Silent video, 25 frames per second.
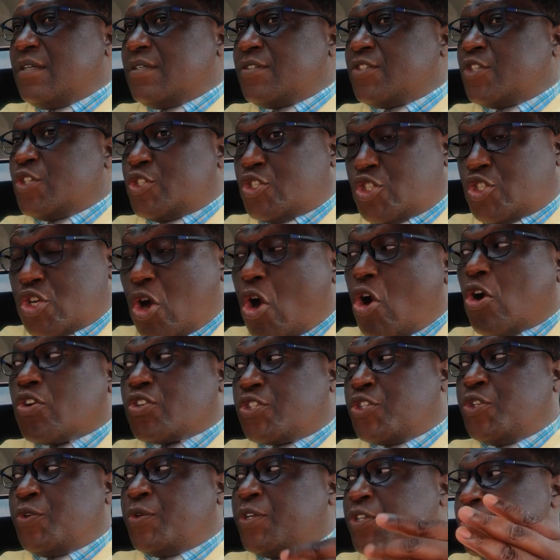to talk
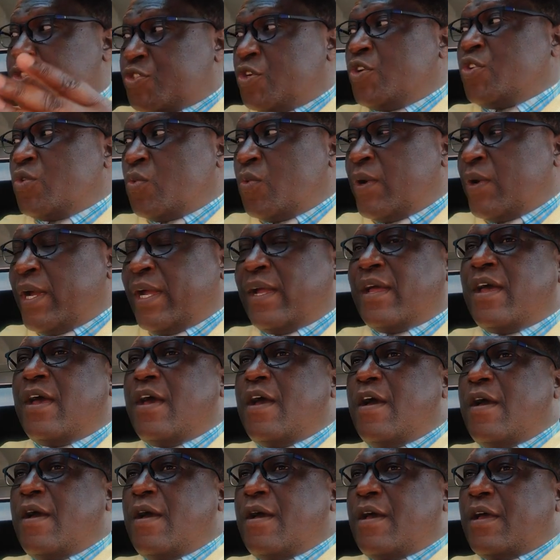to you in a certain way.
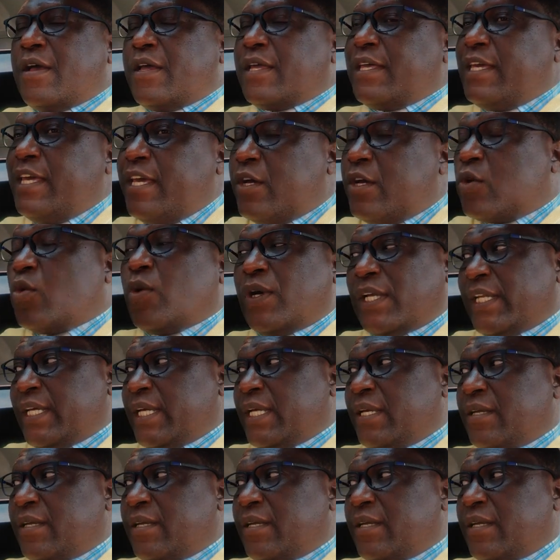Equally,